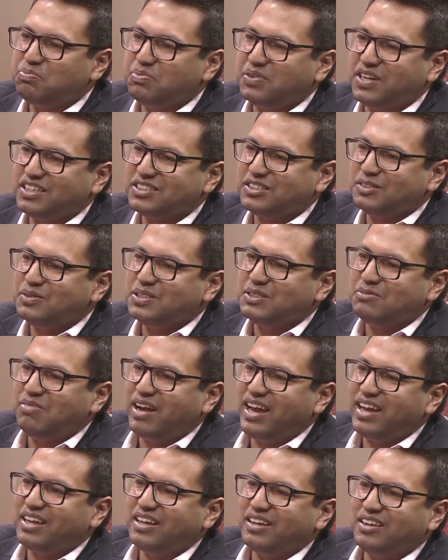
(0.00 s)
customers
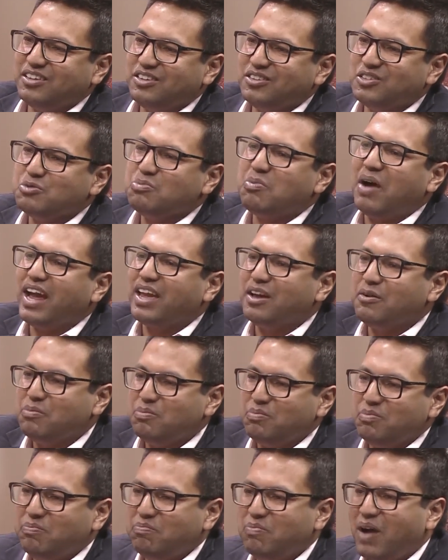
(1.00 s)
to buy a
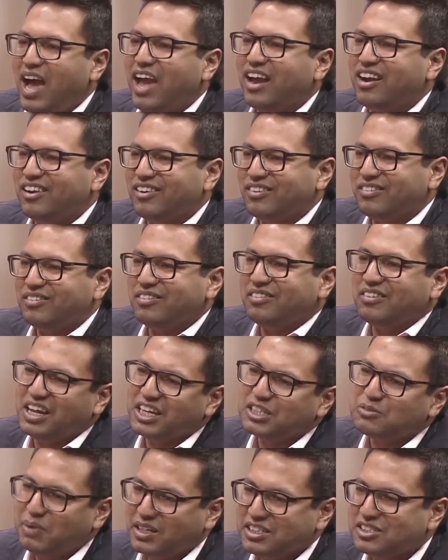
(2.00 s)
higher
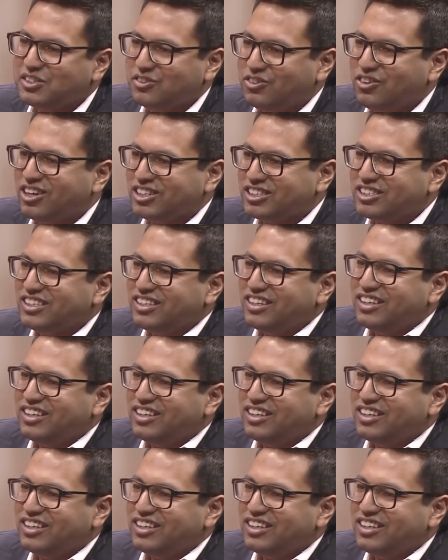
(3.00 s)
expensive watch.